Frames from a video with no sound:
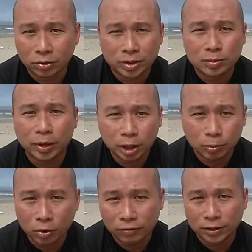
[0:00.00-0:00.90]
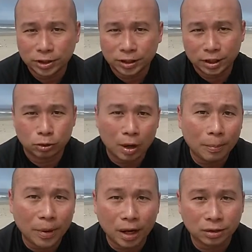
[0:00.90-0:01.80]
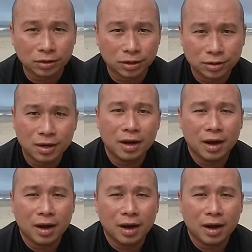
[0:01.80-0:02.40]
So it's much more efficient than Dropbox, because